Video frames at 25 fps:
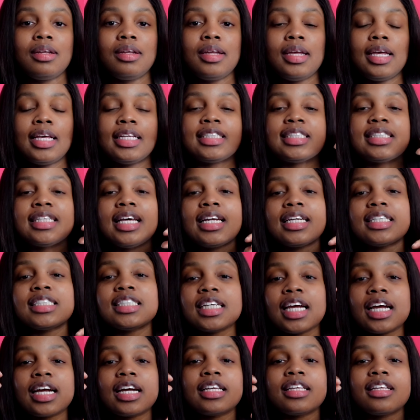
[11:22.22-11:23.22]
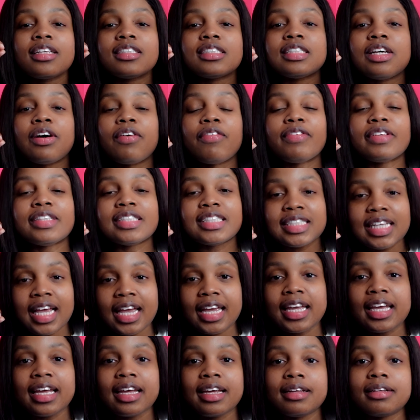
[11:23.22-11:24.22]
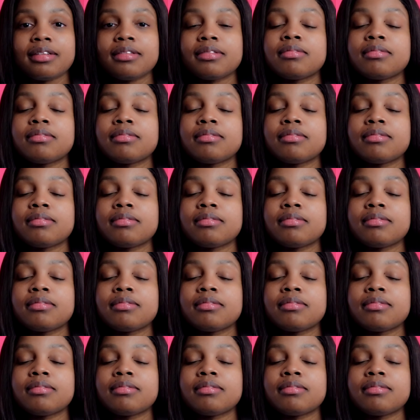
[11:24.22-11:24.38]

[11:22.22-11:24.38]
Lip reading: instead of checking yourself and saying,